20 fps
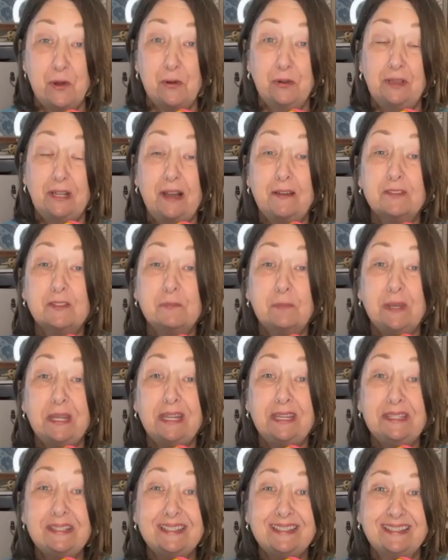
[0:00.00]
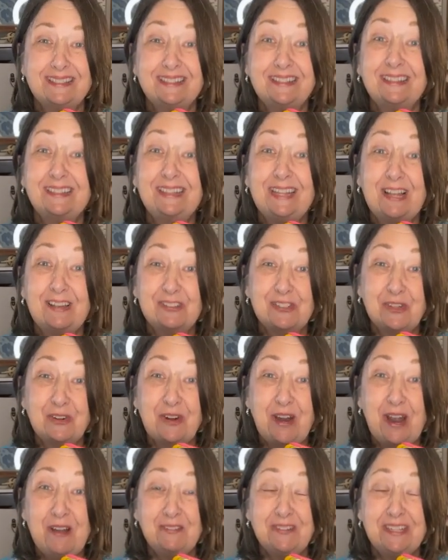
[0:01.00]
know loves bees and loves
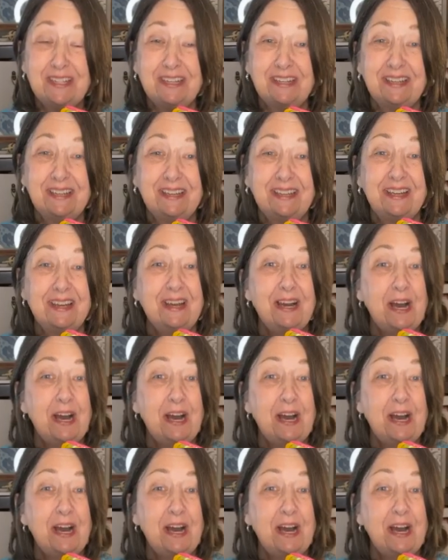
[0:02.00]
crafting.